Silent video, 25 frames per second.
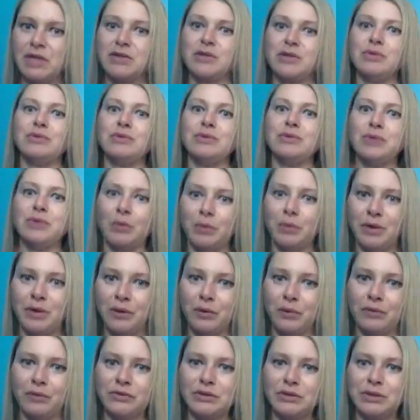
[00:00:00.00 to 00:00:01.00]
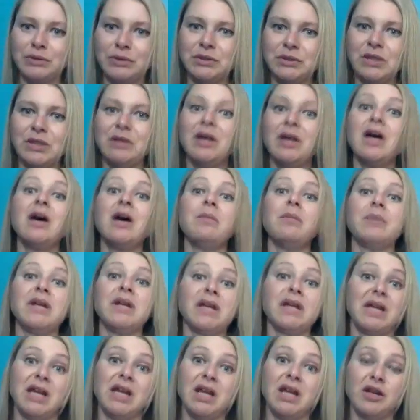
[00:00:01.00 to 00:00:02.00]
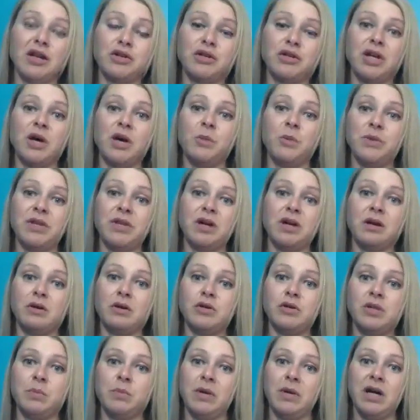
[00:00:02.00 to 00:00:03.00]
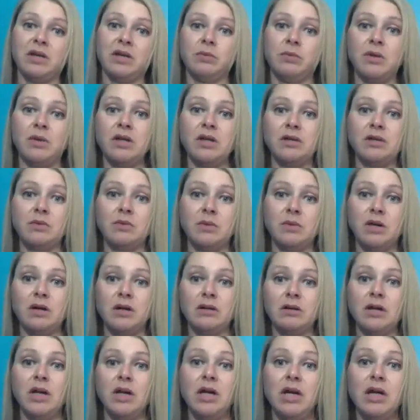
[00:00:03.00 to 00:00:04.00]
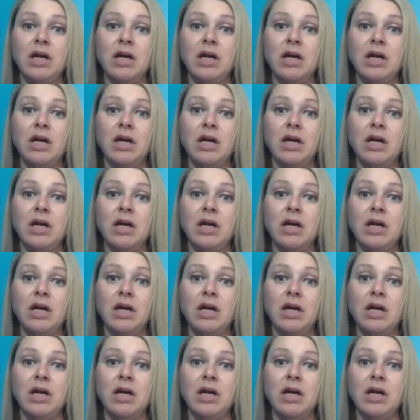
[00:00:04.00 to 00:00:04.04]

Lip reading: So you don't want to overdo it, but it can actually help with energy pathways as well.